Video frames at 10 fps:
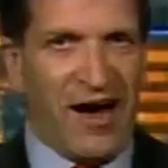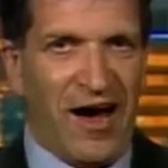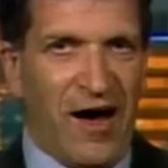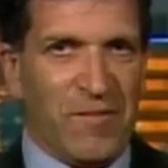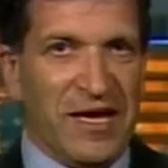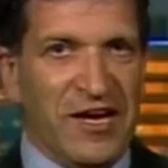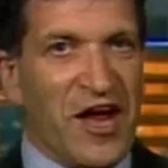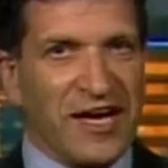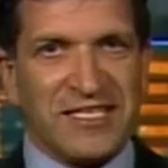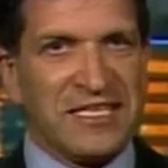um,
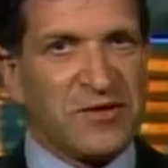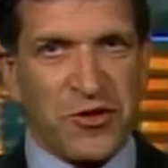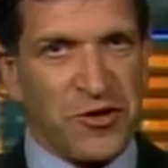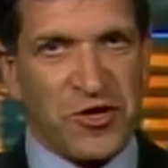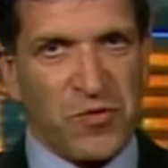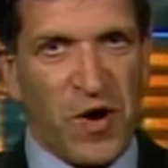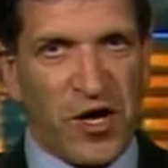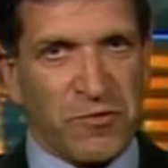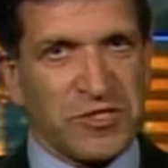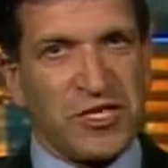in
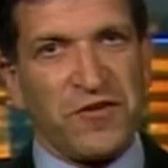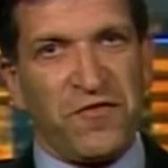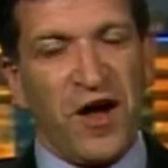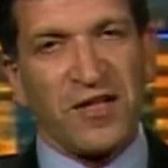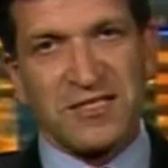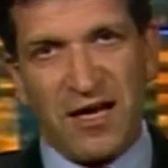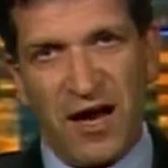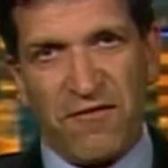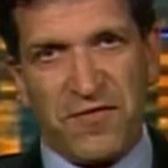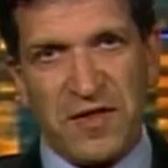1931 was the default
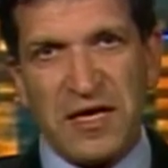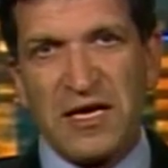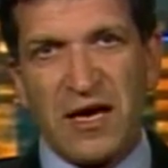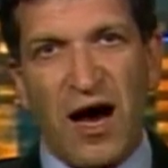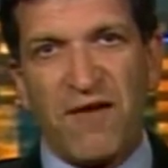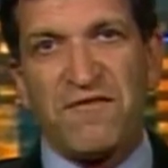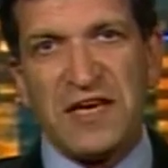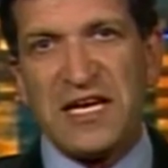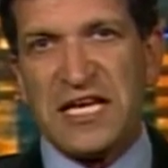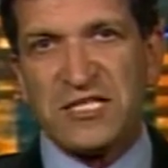of the uh,
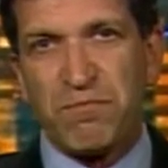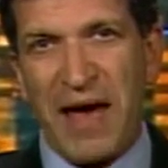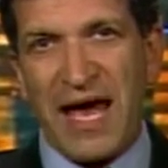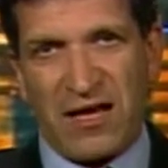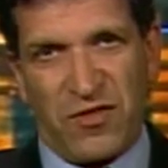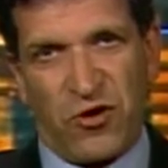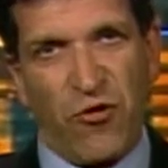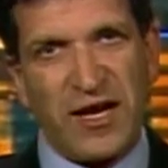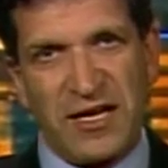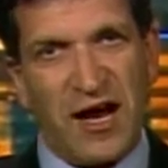Viennese bank, the
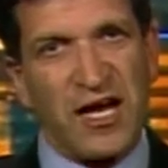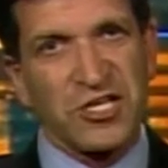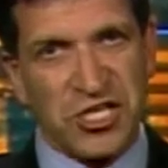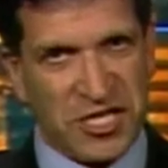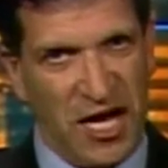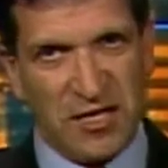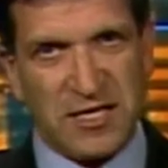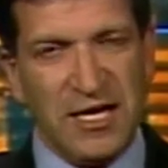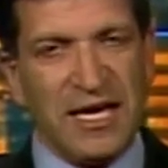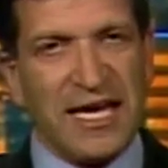Creditanstalt,